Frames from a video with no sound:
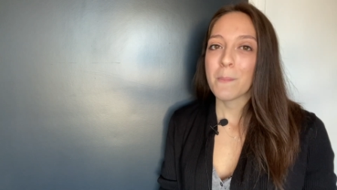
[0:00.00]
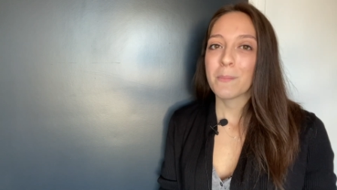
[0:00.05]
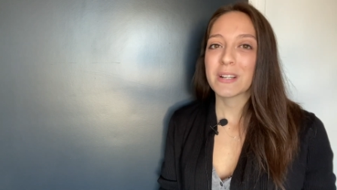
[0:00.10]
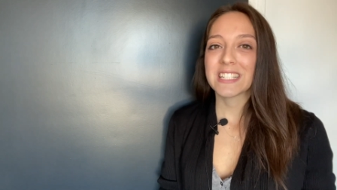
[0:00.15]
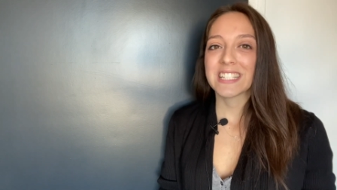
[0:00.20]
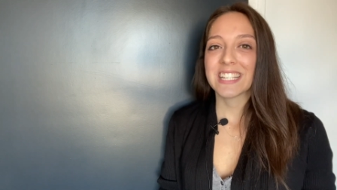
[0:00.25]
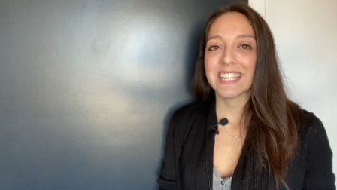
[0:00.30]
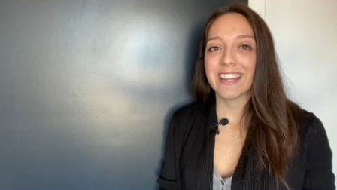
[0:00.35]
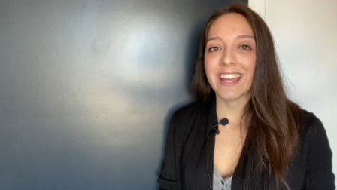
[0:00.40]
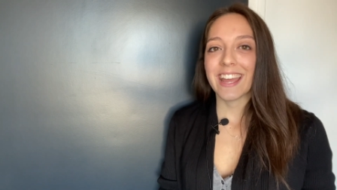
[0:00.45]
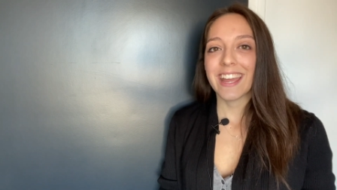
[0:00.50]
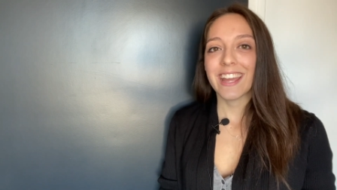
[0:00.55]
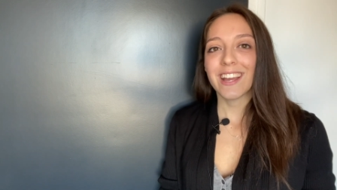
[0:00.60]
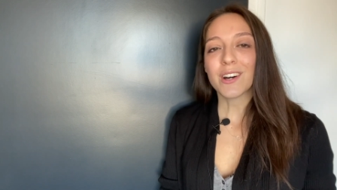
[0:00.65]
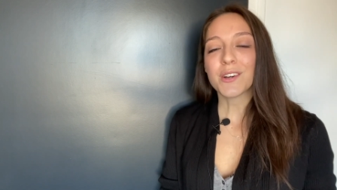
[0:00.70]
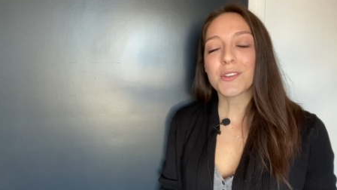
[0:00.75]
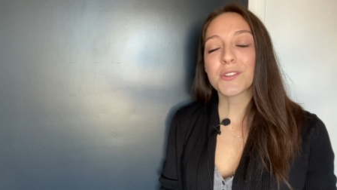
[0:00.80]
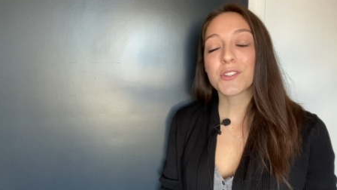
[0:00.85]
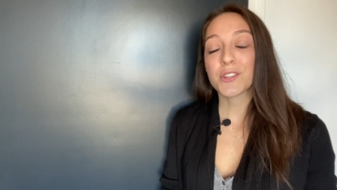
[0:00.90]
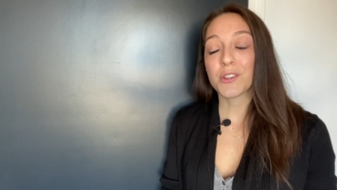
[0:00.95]
but today
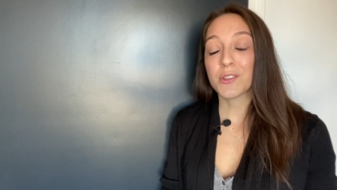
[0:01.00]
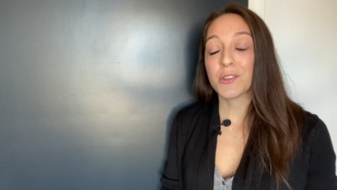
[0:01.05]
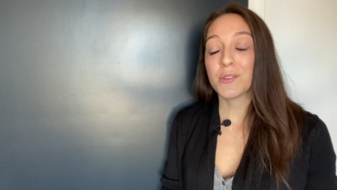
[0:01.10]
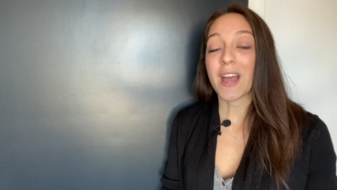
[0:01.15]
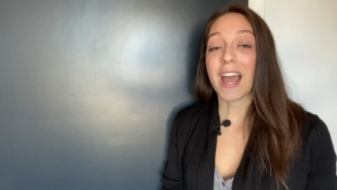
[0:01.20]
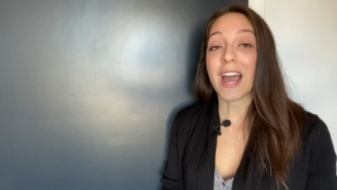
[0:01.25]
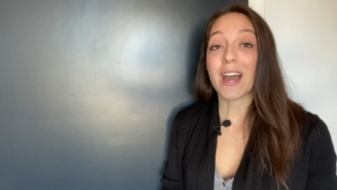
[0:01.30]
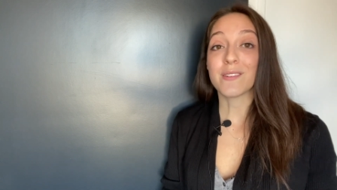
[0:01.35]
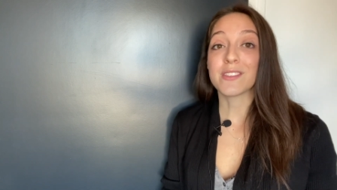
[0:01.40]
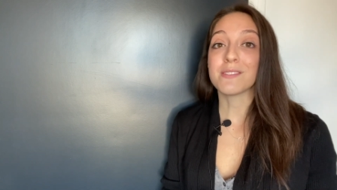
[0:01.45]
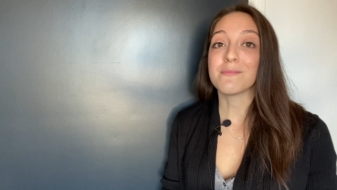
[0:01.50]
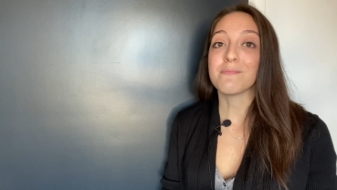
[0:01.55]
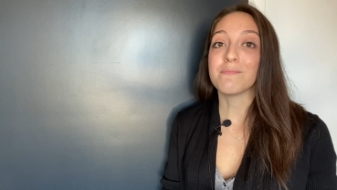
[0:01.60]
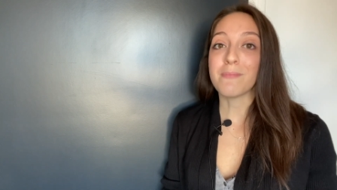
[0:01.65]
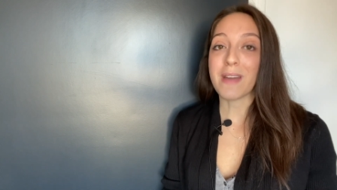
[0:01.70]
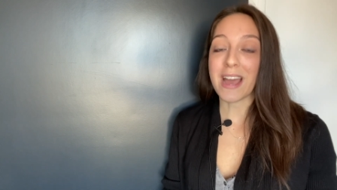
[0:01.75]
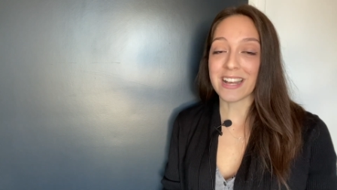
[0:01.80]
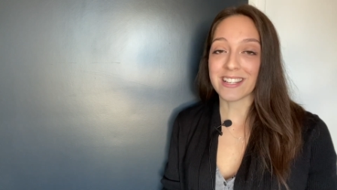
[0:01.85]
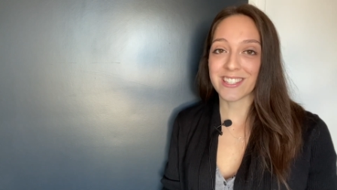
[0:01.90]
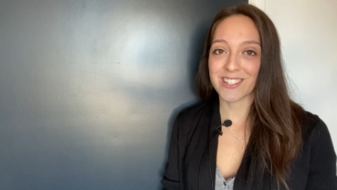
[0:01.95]
I'll show you how to
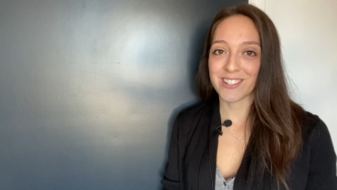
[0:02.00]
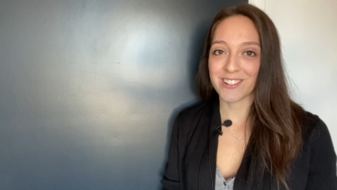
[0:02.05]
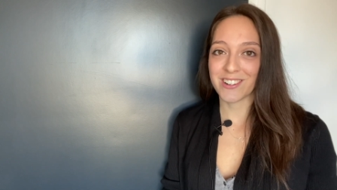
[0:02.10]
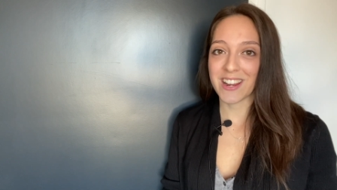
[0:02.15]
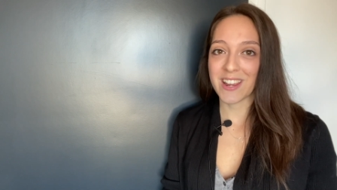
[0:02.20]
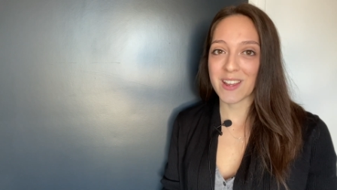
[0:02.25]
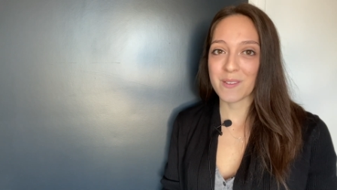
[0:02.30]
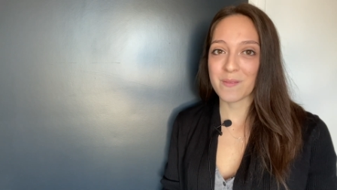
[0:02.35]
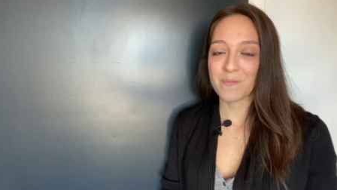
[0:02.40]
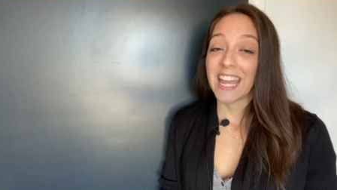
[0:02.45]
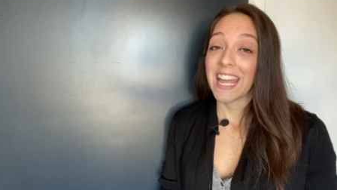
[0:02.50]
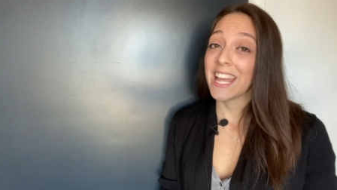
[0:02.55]
master it.